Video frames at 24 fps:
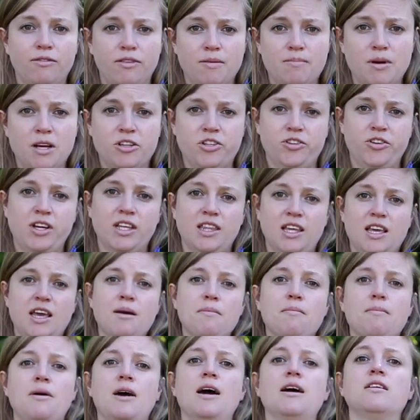for measuring the
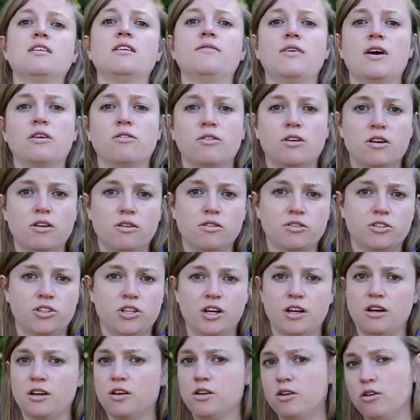impact of
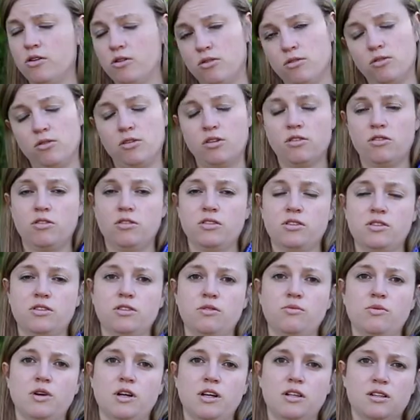agriculture all across
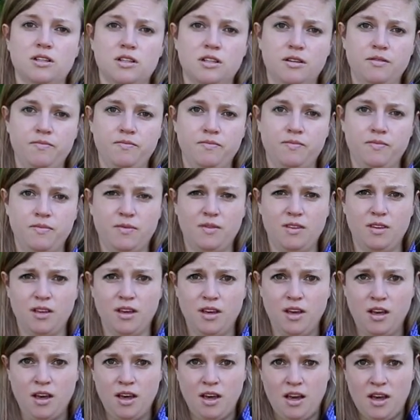the world.
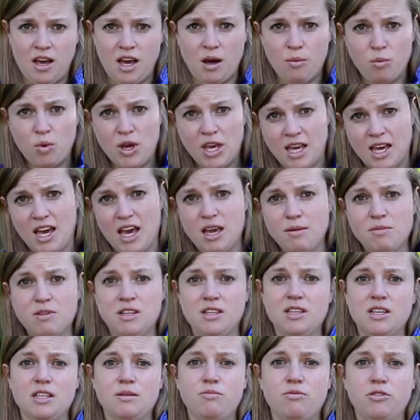And we came
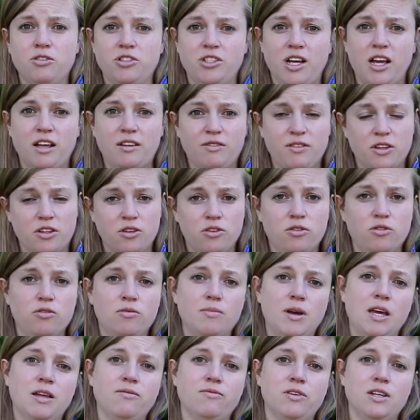to this project for two
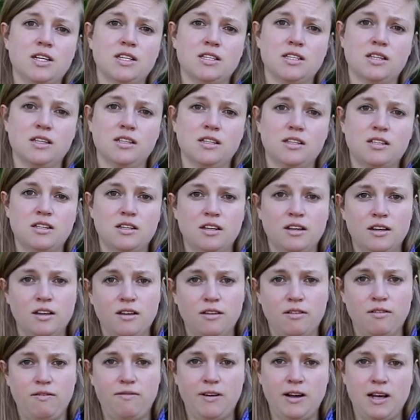main reasons.
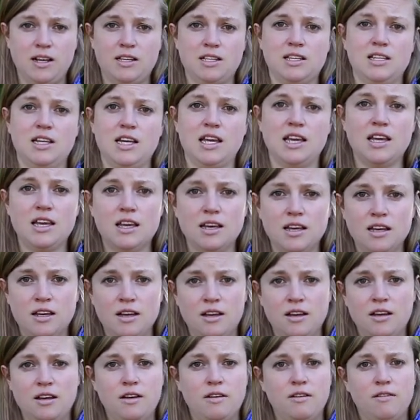Firstly,
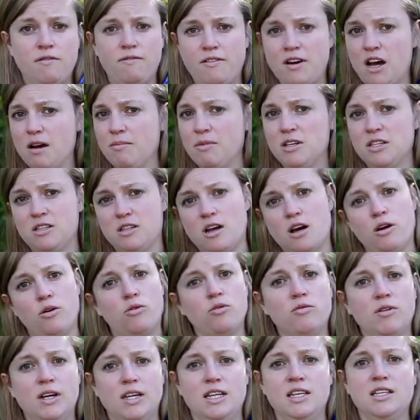farmers are
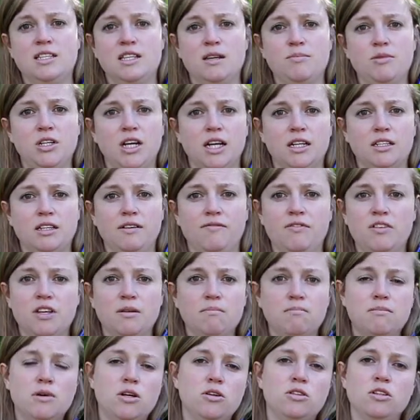already subjective to
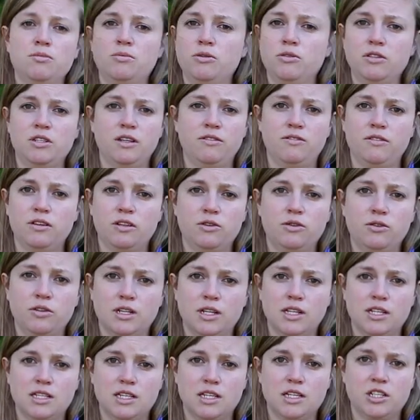multiple different
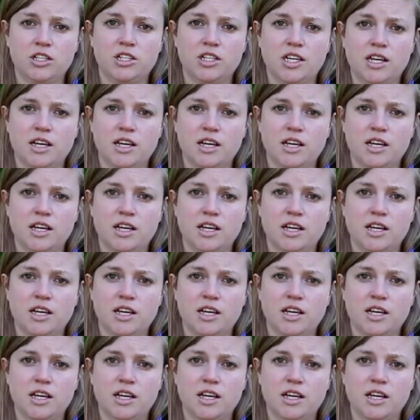audits each